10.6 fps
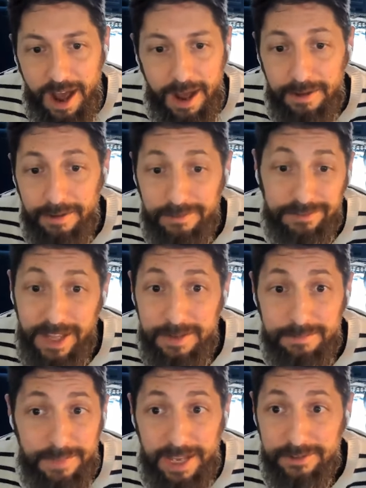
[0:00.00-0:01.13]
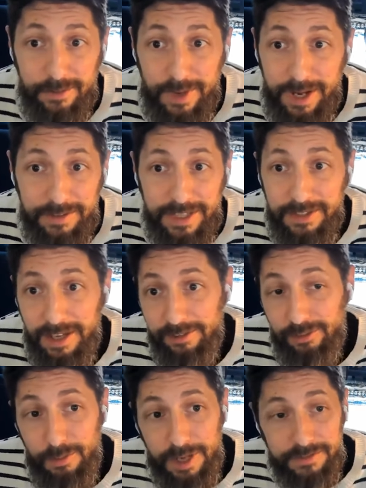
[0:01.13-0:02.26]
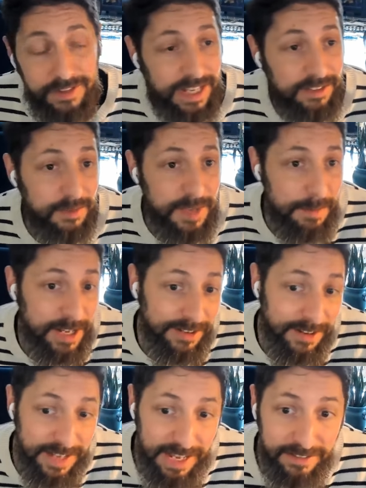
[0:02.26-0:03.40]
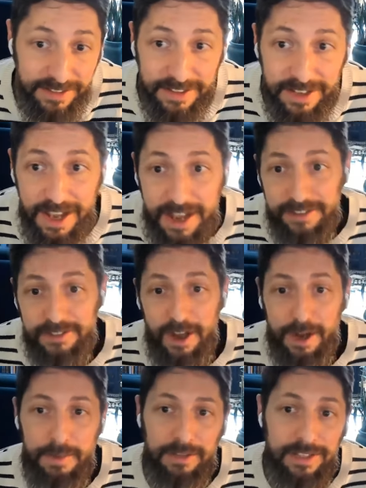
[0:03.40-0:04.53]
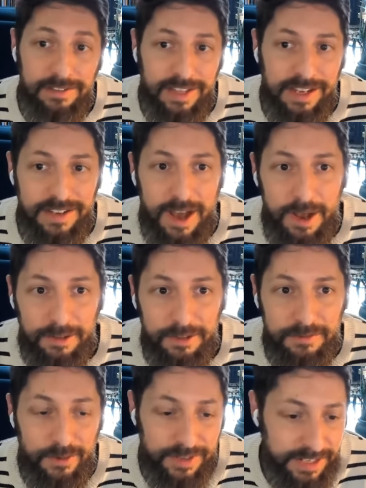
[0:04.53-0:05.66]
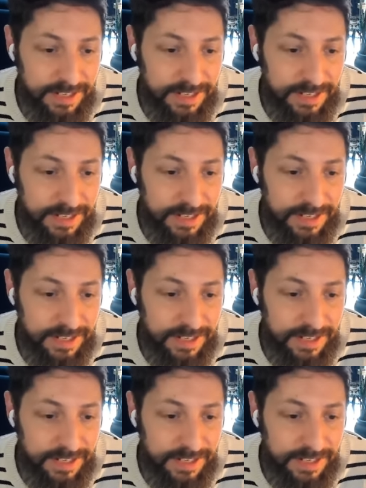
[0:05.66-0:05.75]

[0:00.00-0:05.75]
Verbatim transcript: Uh, Flame, Pastor Ware, thank you guys so much for taking some time out of your day to, to talk about this and uh, look forward to